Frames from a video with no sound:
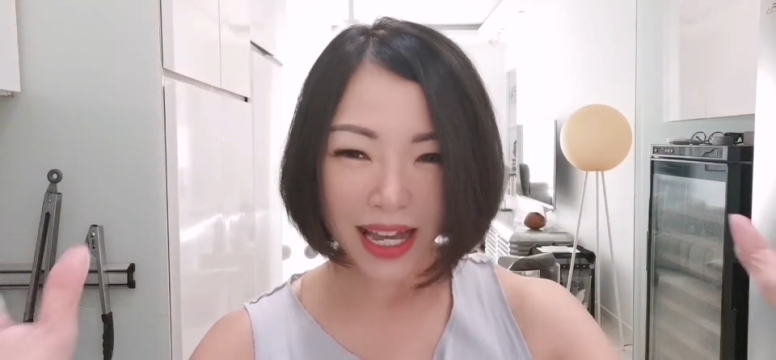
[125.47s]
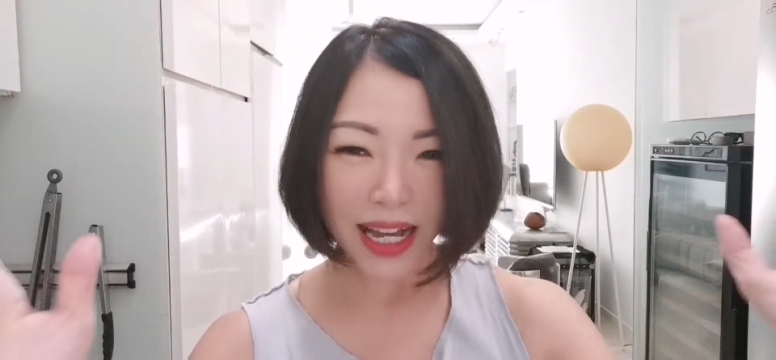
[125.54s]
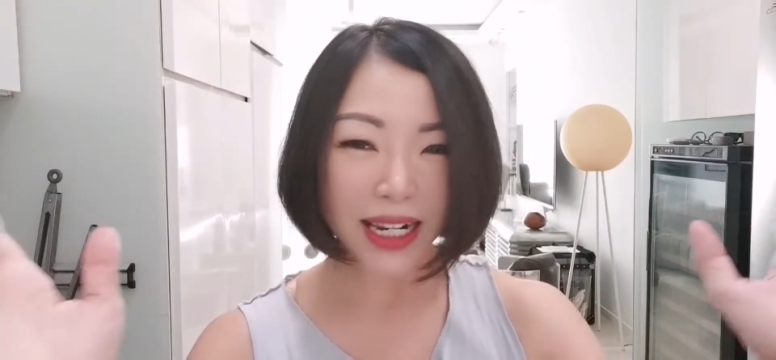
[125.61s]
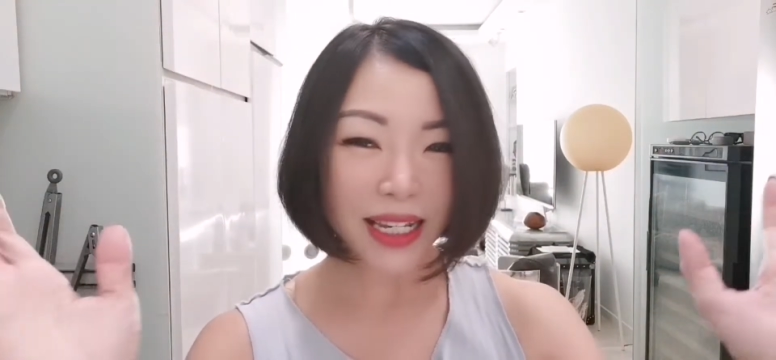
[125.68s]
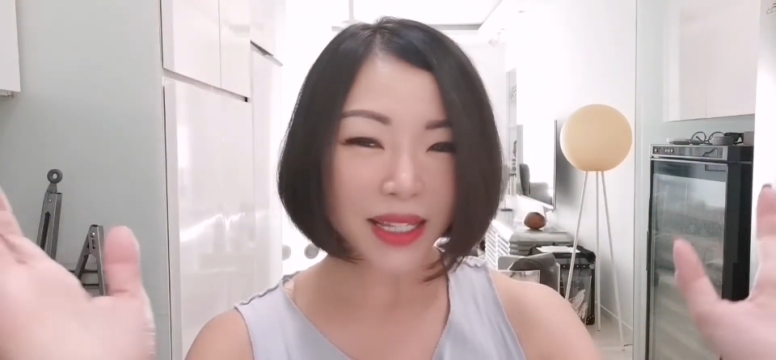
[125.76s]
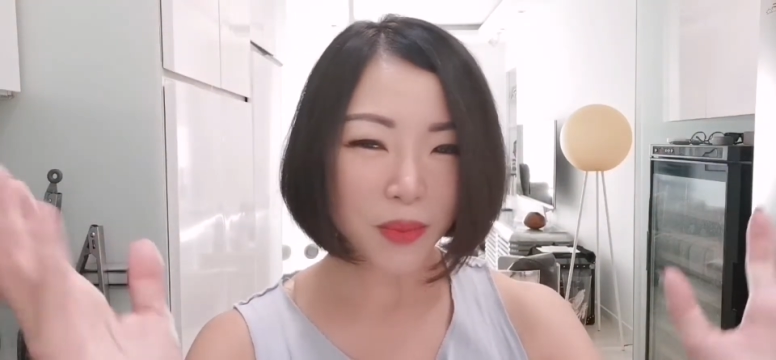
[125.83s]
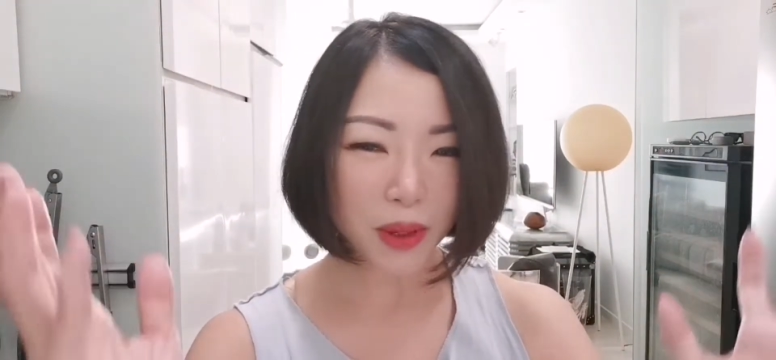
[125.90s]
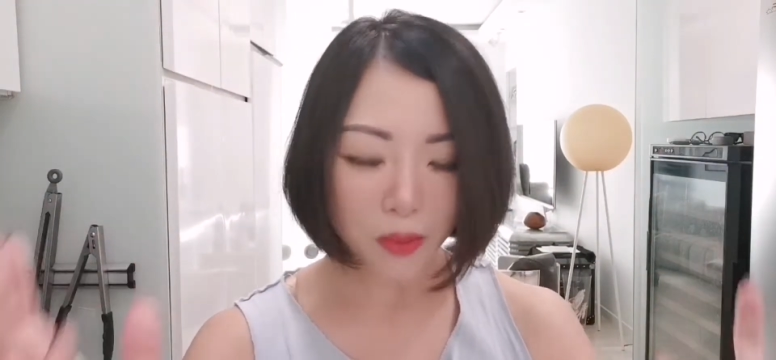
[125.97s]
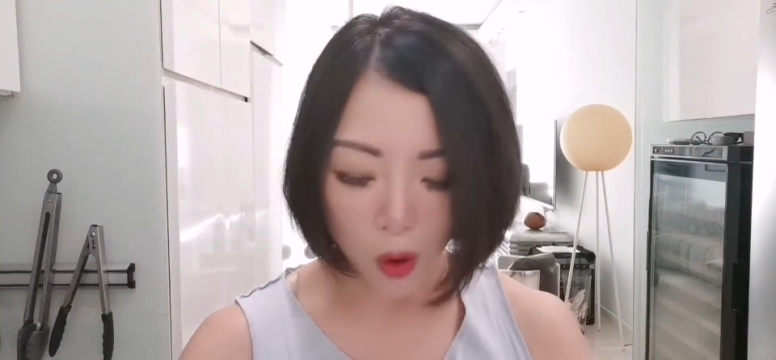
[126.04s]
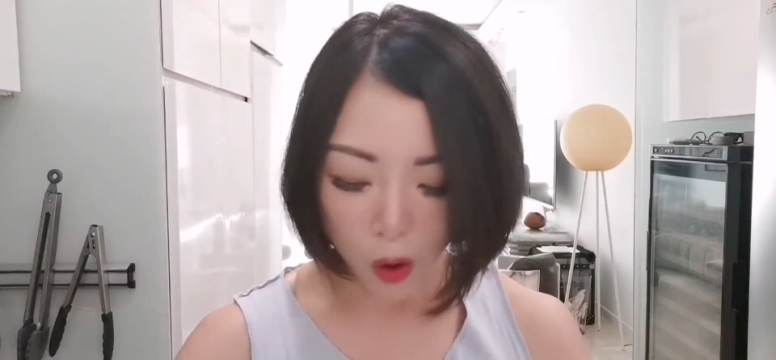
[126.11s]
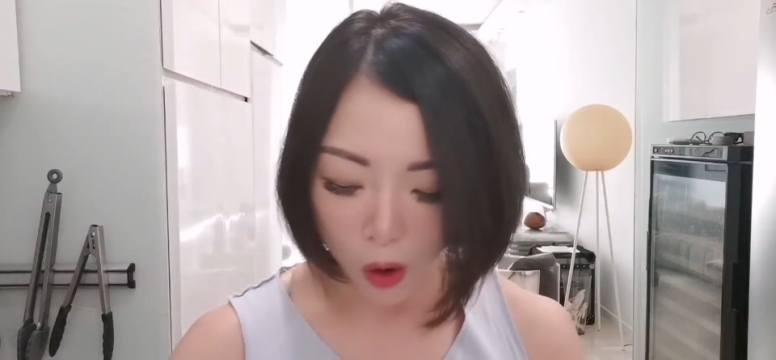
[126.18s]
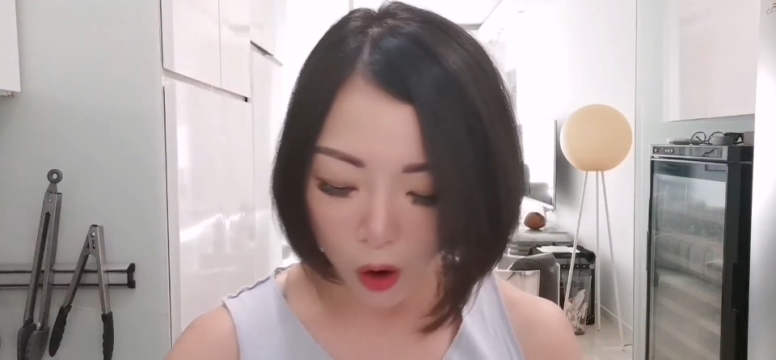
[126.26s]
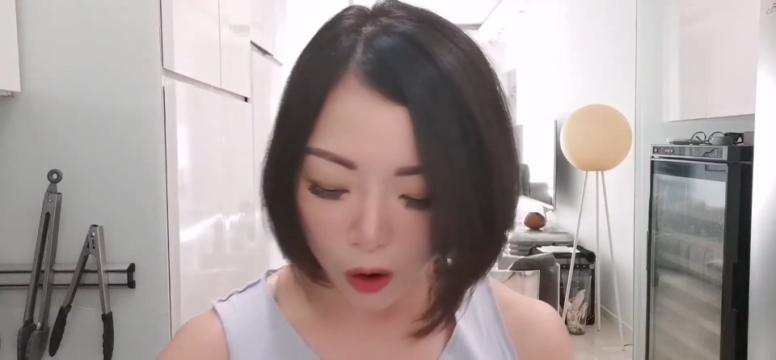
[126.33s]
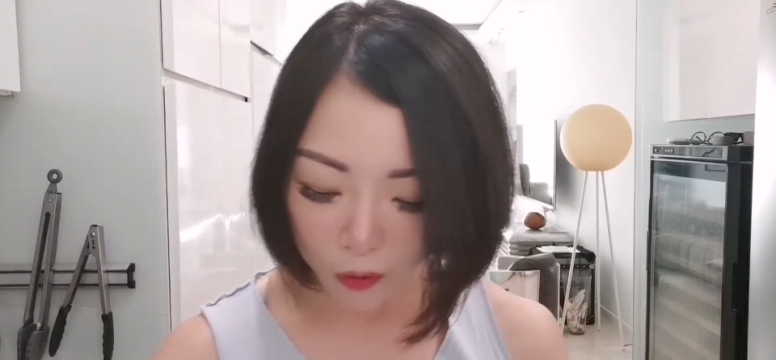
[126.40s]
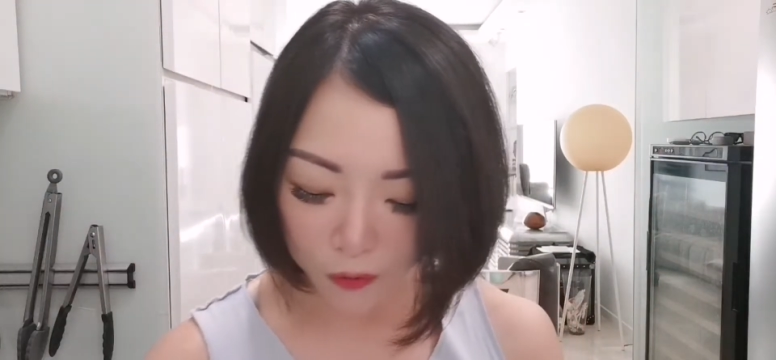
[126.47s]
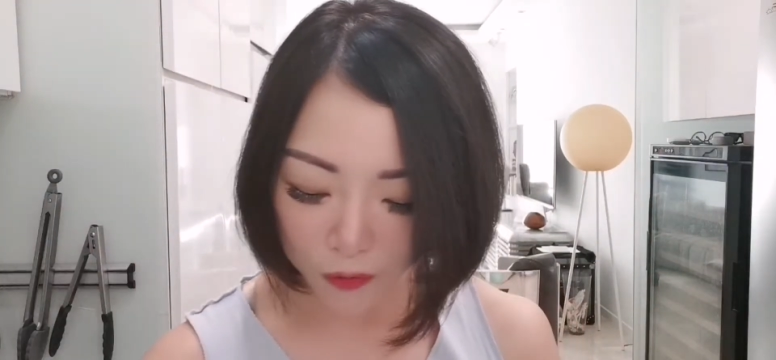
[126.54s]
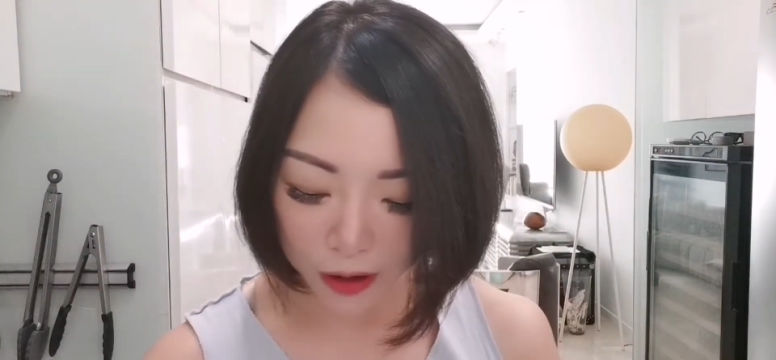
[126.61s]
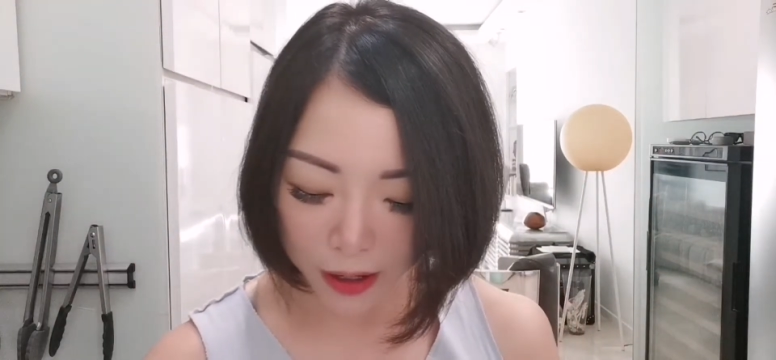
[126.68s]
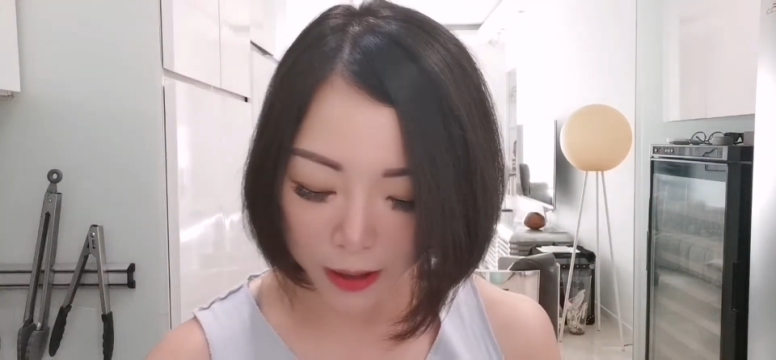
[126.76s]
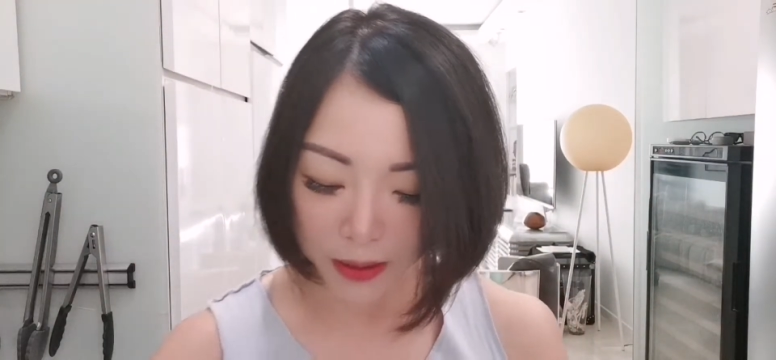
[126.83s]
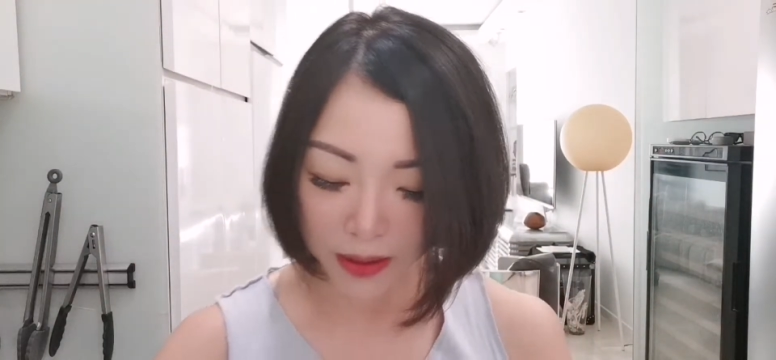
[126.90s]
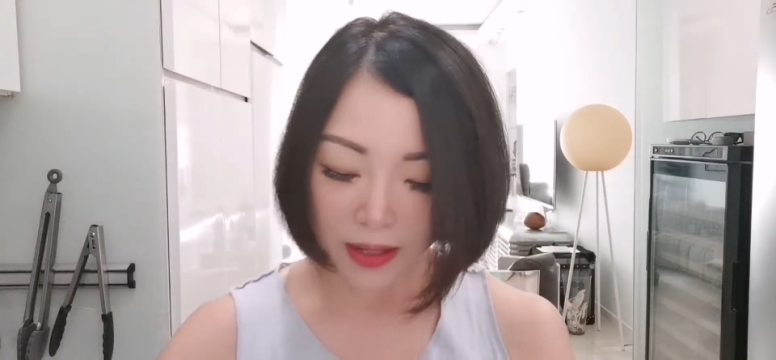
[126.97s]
a little bit more of uh,